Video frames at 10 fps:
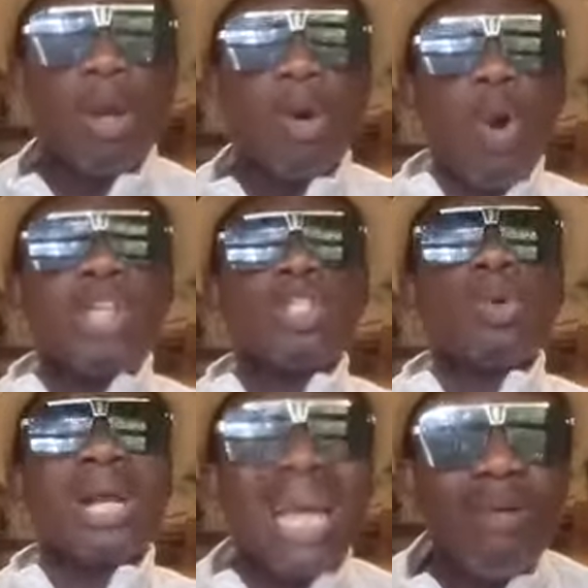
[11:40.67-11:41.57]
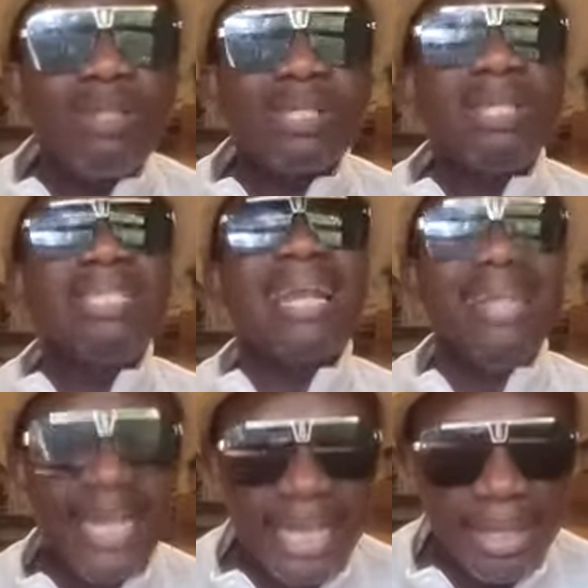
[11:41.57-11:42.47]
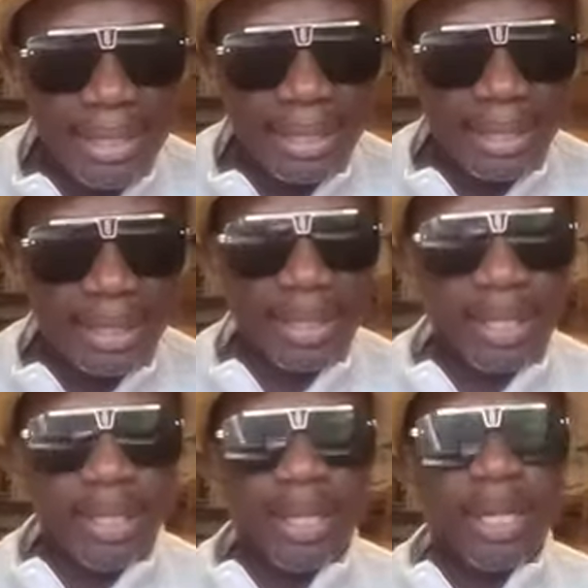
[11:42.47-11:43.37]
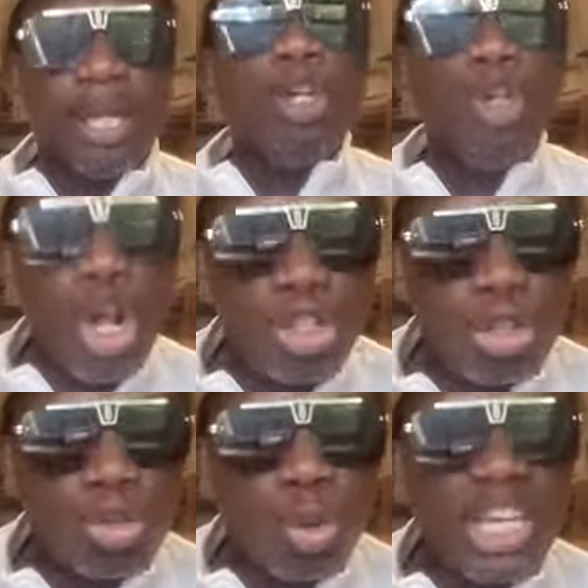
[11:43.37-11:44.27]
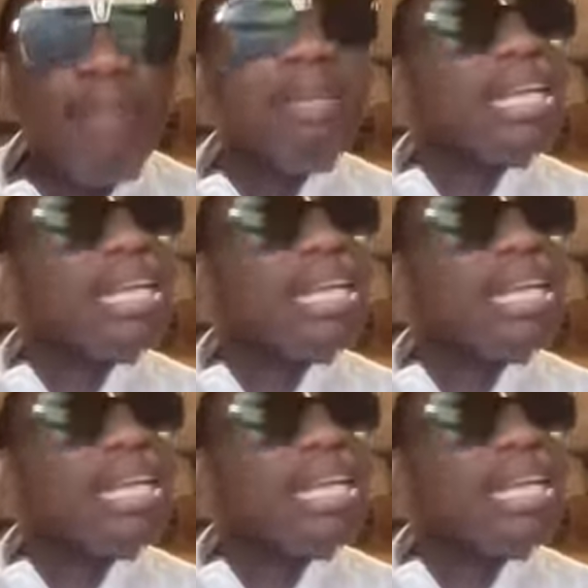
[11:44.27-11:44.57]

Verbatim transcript: was to counsel the lady not to keep the